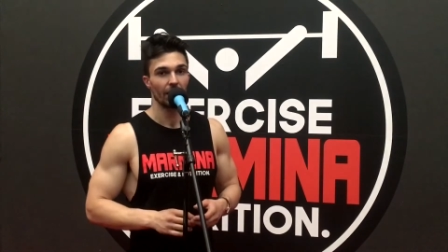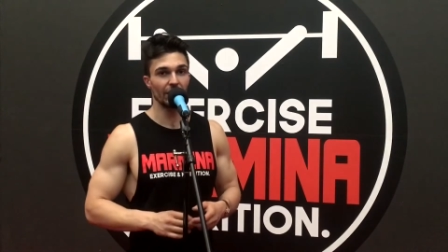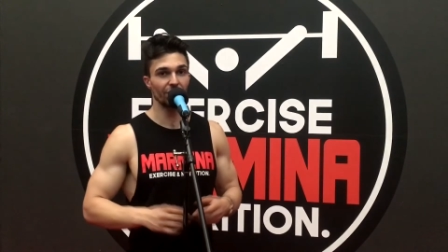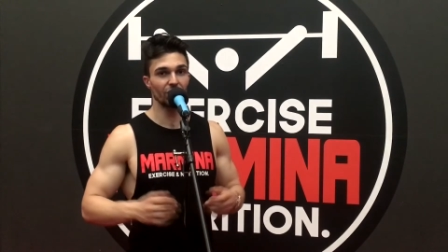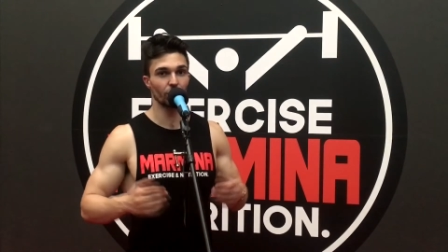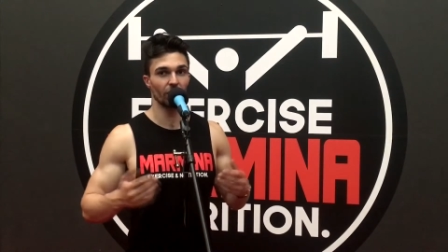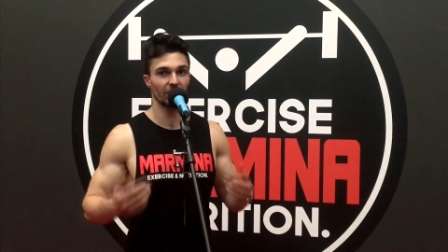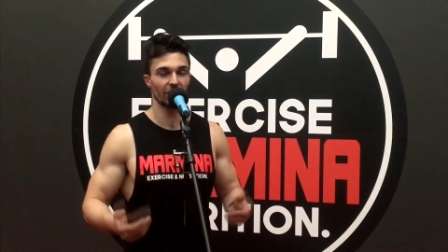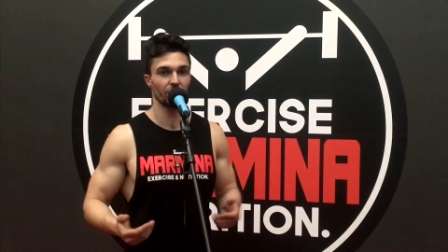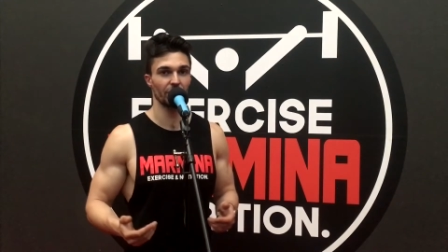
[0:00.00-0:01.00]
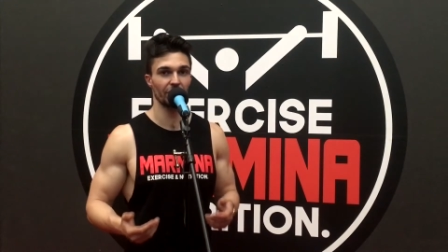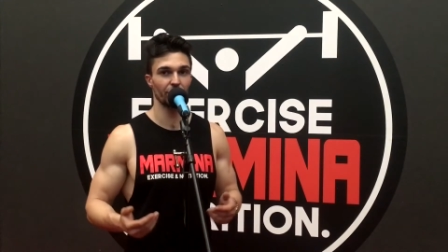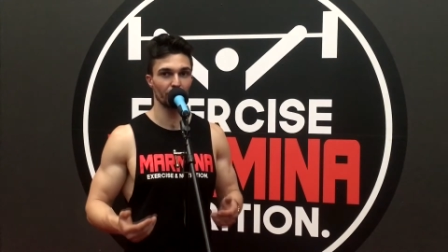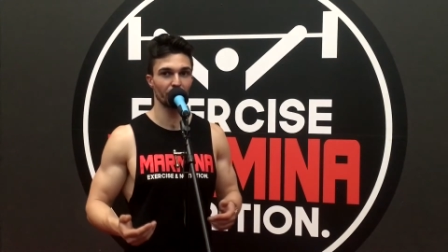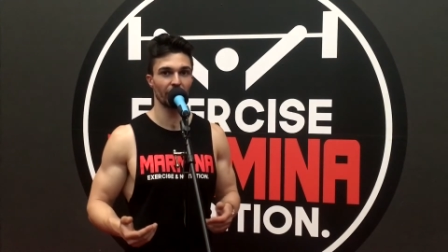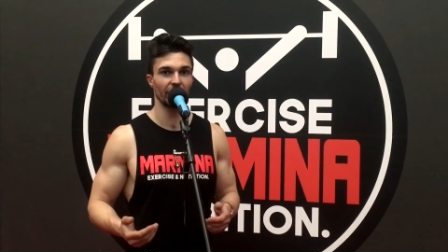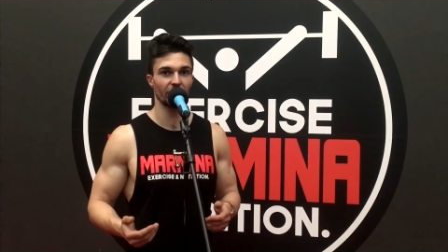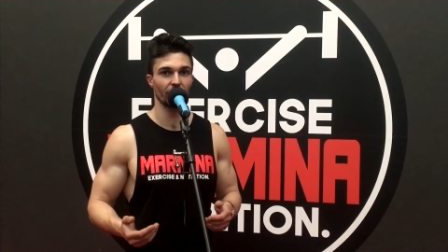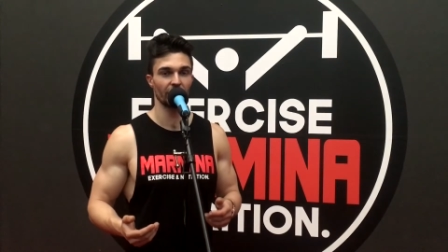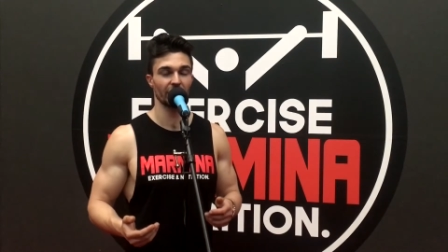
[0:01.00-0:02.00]
Individualization within a group training
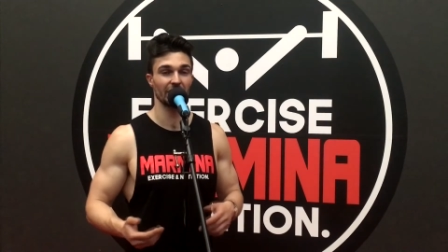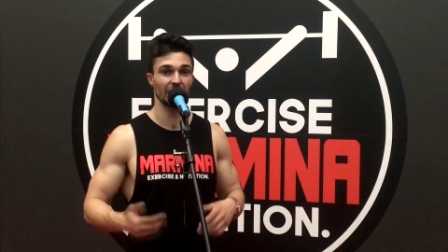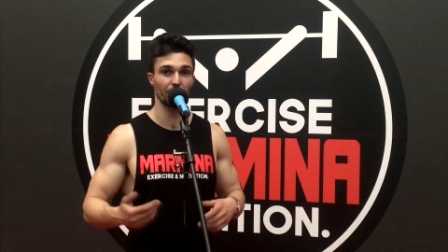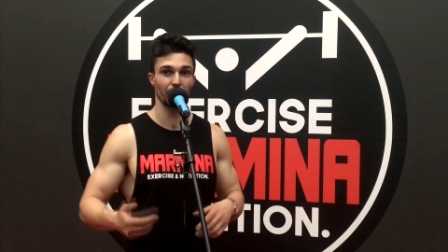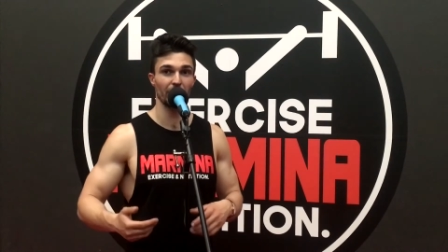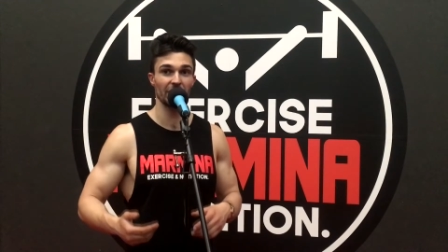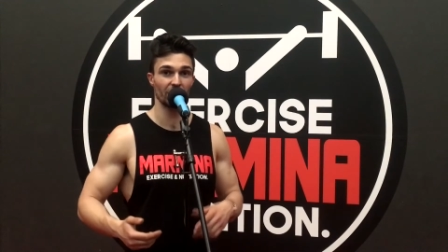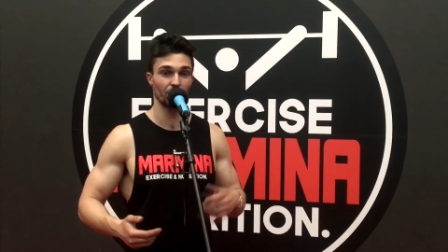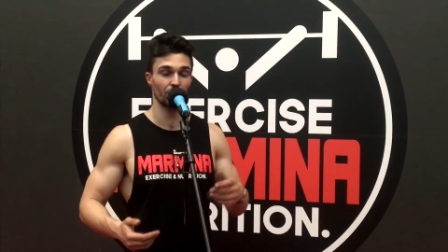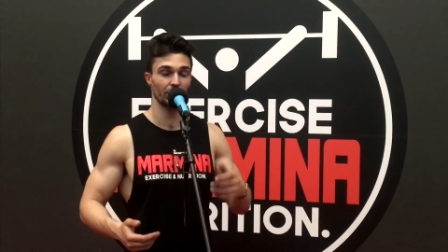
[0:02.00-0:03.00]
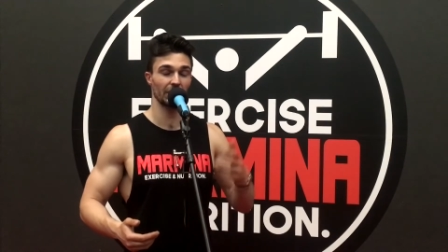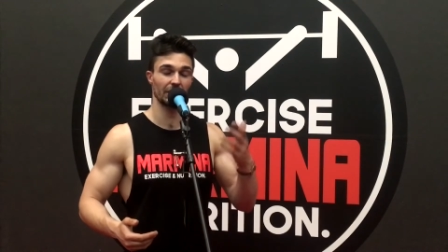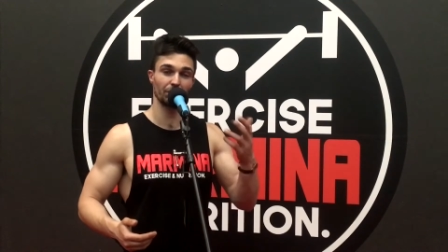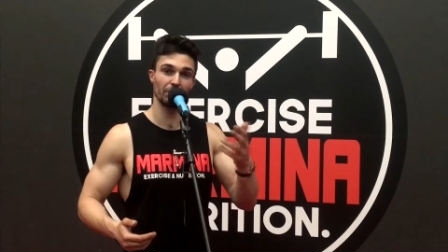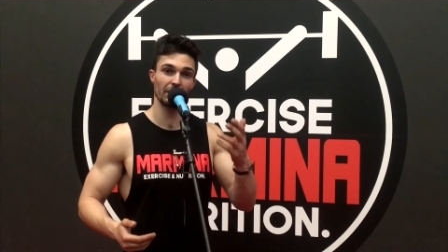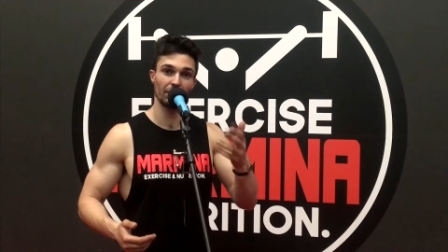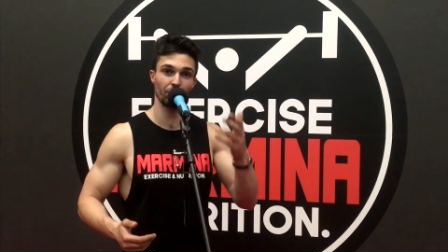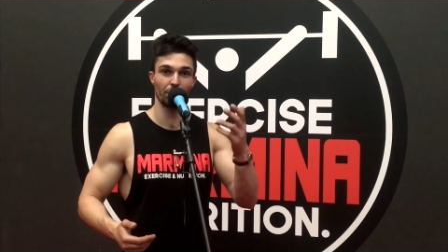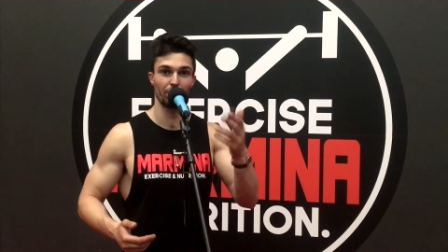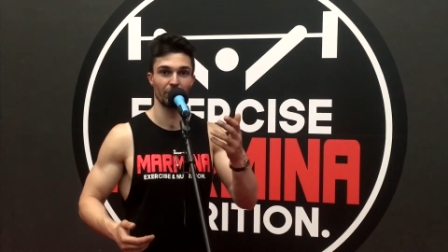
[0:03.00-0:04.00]
structure can simply mean that
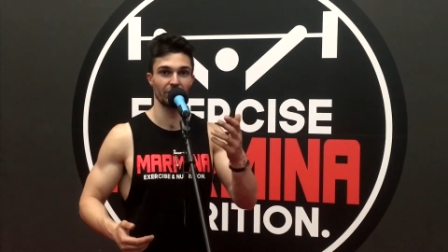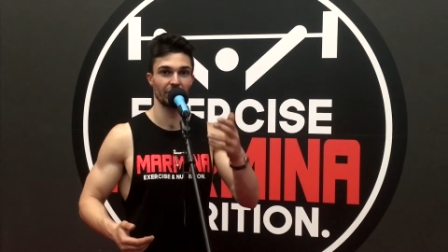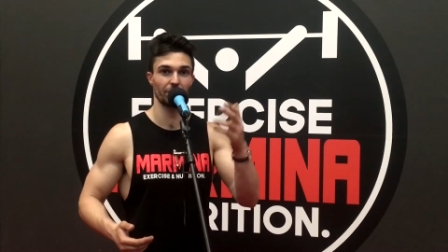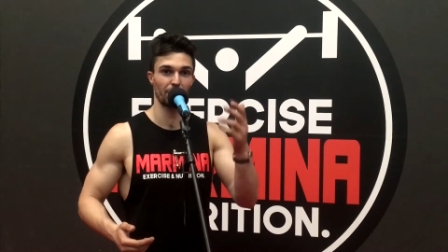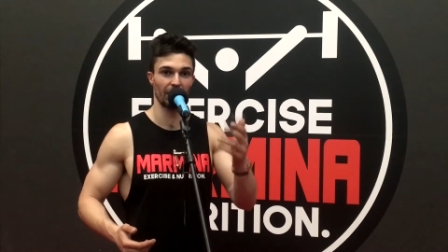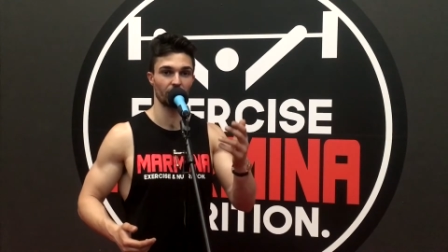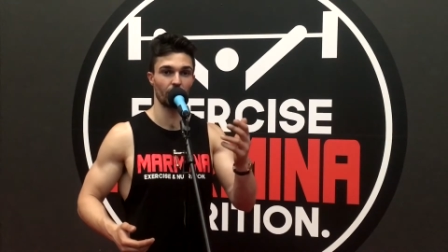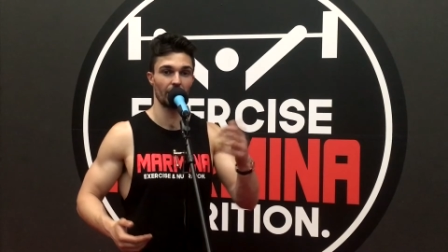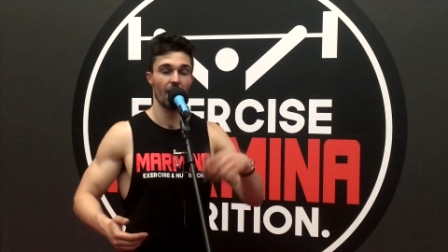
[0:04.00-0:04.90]
one person does a back squat